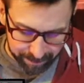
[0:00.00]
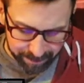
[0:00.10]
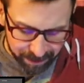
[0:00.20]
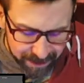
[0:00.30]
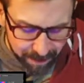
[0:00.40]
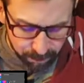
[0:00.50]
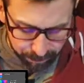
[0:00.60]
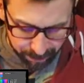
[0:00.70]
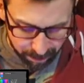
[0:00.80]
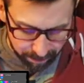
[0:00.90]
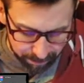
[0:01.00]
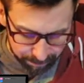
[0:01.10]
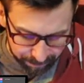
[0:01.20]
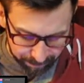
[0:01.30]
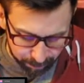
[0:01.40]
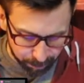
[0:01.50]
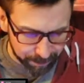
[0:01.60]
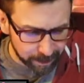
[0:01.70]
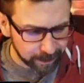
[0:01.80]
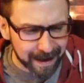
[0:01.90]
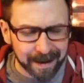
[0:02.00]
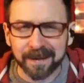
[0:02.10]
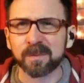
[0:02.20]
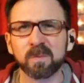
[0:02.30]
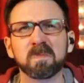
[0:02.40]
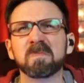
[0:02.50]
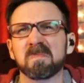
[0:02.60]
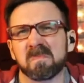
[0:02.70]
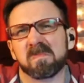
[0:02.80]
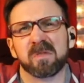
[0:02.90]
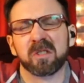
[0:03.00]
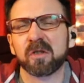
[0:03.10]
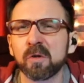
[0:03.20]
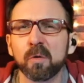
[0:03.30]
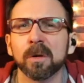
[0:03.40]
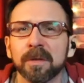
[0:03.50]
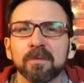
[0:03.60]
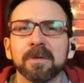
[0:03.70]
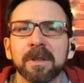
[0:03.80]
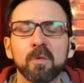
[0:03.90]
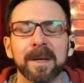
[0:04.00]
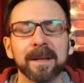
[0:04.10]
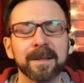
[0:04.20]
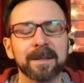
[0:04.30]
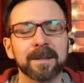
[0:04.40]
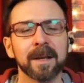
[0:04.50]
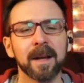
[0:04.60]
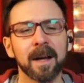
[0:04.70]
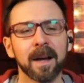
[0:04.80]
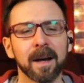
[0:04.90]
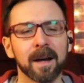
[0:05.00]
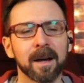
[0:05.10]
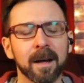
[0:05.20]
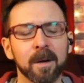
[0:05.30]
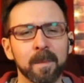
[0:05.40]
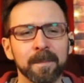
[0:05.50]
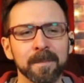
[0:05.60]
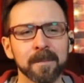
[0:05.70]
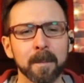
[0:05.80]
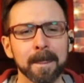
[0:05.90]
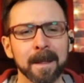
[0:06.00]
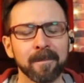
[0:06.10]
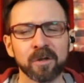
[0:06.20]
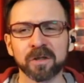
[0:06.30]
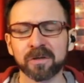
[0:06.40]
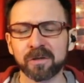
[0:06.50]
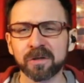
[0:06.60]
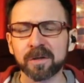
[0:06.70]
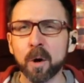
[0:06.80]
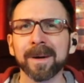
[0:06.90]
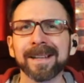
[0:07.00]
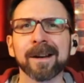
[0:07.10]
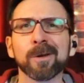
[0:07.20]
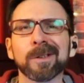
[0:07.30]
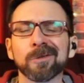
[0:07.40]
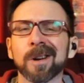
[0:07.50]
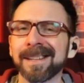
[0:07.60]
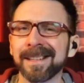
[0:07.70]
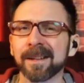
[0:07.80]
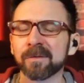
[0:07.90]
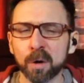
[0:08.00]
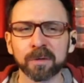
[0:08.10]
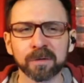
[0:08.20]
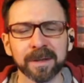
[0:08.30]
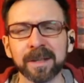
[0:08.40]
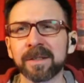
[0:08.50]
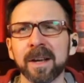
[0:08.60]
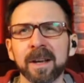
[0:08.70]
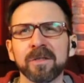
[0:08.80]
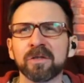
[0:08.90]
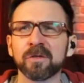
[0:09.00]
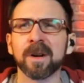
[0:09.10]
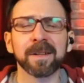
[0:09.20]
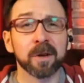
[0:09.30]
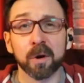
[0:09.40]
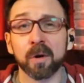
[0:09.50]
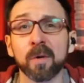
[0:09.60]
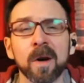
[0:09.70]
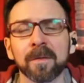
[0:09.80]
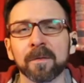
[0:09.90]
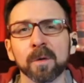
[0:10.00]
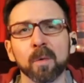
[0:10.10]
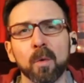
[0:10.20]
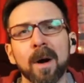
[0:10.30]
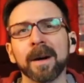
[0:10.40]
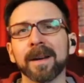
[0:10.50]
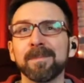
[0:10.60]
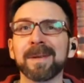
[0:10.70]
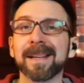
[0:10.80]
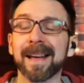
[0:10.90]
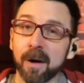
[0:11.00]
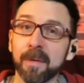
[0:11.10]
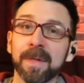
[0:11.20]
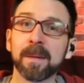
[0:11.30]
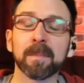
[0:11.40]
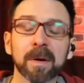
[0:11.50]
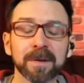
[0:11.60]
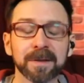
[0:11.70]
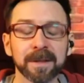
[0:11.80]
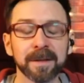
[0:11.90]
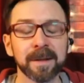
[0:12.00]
several times within the last 2 or 3 weeks, um, just going out, trying to get groceries, just trying to go for a walk and be a healthy person.